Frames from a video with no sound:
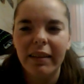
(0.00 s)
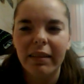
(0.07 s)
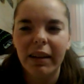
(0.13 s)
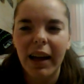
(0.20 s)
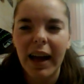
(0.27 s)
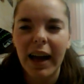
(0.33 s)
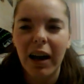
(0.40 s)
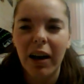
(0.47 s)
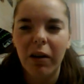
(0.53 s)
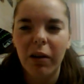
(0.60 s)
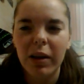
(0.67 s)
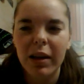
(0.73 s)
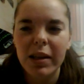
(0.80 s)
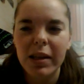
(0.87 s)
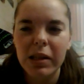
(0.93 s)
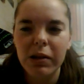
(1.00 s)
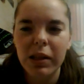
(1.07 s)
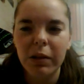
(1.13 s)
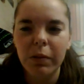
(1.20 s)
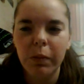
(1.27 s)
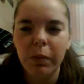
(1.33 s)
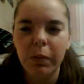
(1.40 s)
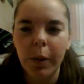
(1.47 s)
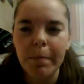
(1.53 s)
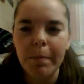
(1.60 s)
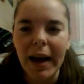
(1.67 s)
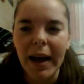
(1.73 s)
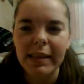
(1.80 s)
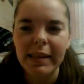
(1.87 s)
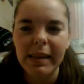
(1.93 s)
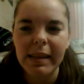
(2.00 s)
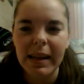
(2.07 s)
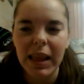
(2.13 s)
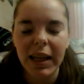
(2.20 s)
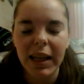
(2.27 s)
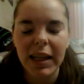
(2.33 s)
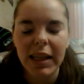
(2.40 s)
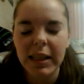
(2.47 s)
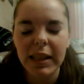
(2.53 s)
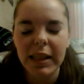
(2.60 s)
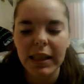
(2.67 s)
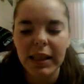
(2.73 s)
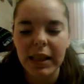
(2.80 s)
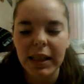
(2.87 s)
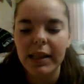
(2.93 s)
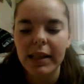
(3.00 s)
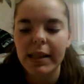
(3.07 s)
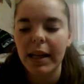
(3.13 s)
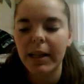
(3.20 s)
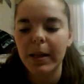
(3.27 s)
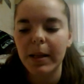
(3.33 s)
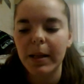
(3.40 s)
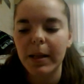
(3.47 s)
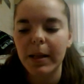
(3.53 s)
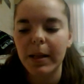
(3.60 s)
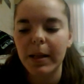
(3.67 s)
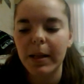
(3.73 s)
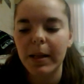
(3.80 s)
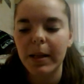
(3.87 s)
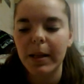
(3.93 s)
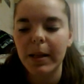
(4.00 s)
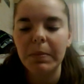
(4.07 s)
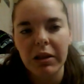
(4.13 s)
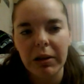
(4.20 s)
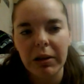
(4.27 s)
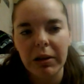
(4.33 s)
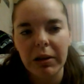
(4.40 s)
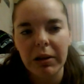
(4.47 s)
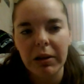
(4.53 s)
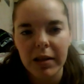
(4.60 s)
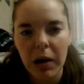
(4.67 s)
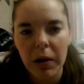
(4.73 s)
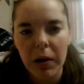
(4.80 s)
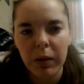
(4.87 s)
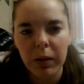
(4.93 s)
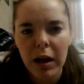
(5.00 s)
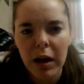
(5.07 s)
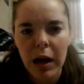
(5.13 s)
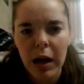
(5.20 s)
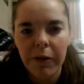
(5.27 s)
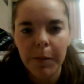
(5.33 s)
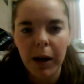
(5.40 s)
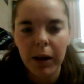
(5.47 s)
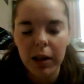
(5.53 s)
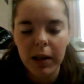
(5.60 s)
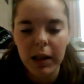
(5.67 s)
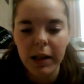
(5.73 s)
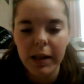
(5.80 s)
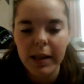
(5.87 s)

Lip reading: and how his student wrote him back saying that he didn't need to send him money, that he could do it on his own